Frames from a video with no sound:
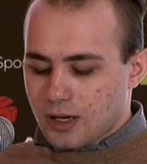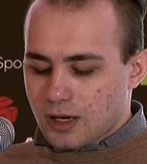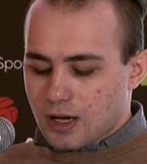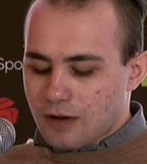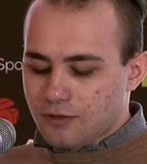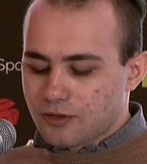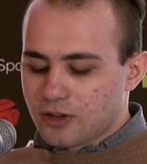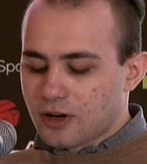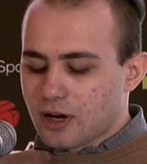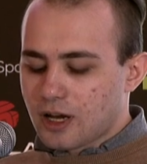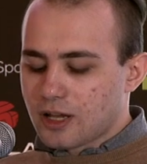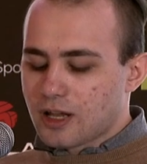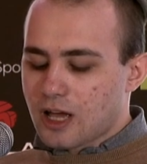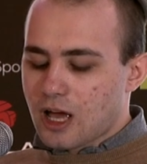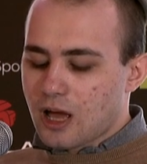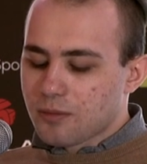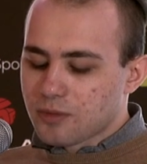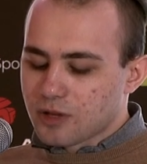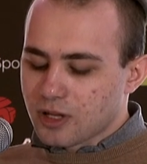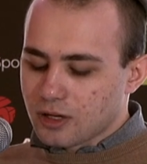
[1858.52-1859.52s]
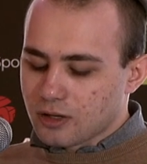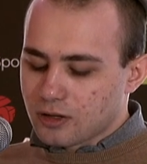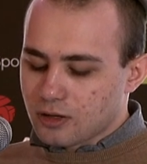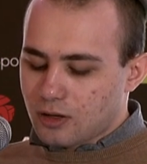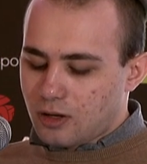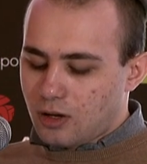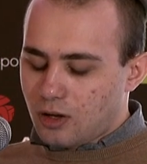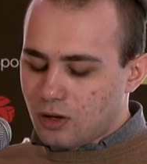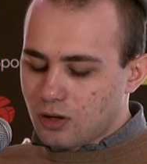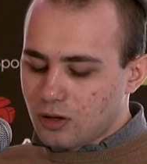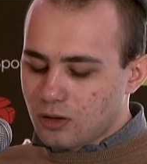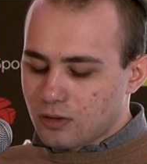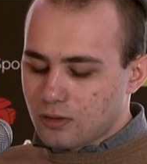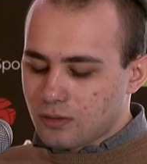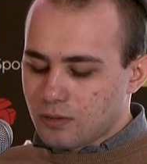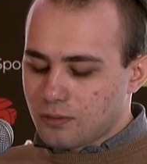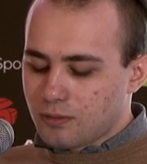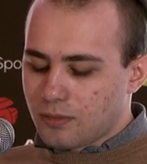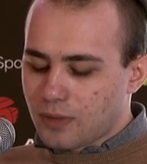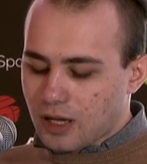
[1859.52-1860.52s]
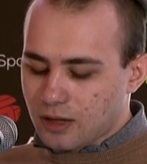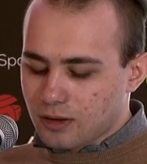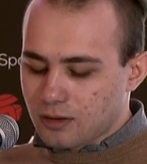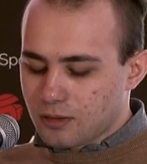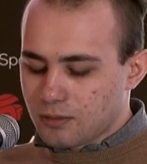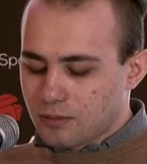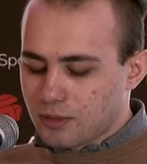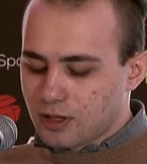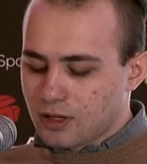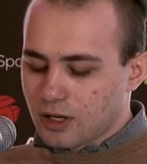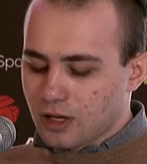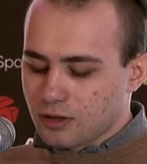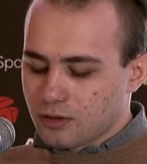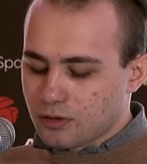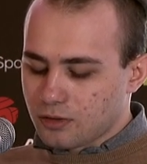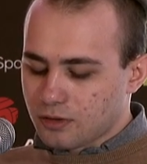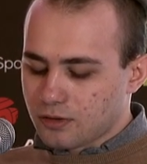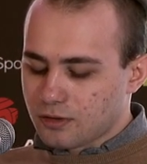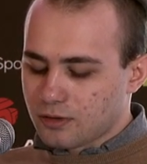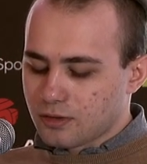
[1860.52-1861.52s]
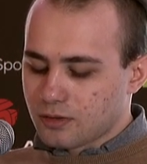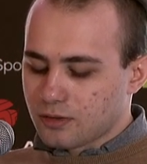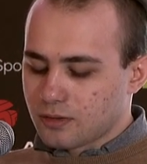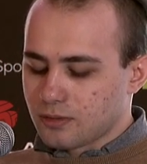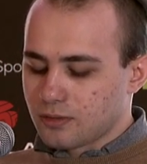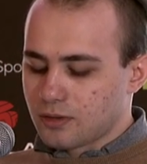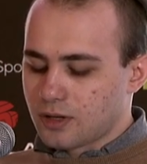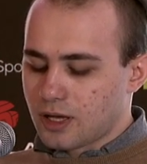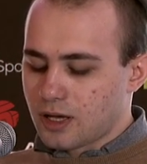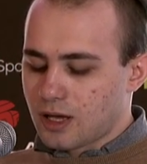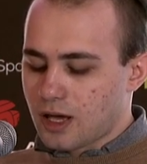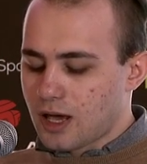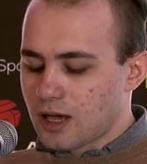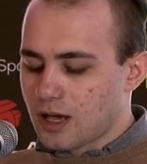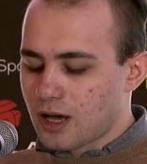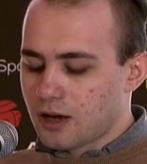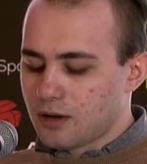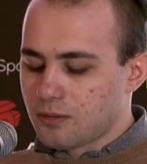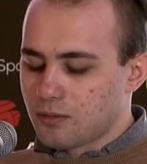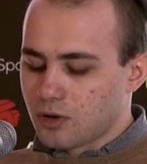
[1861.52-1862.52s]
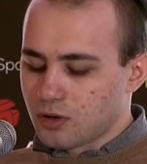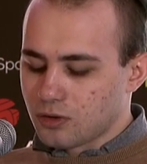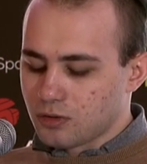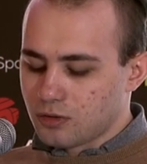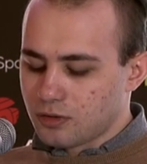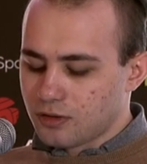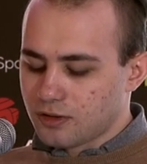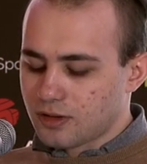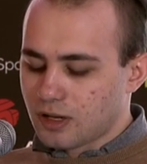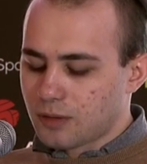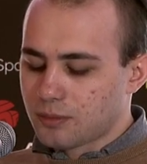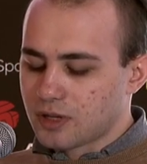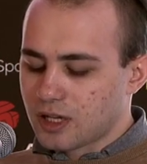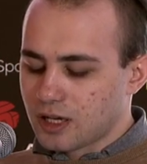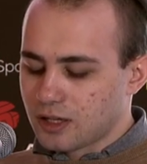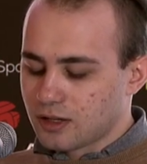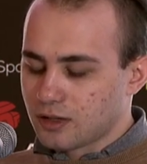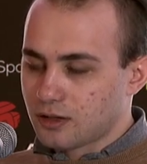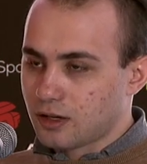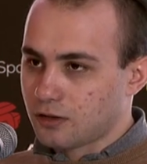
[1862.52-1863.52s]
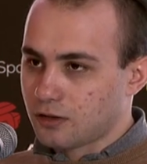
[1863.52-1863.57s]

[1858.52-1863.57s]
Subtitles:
After an update, all mediators, the AI model is updated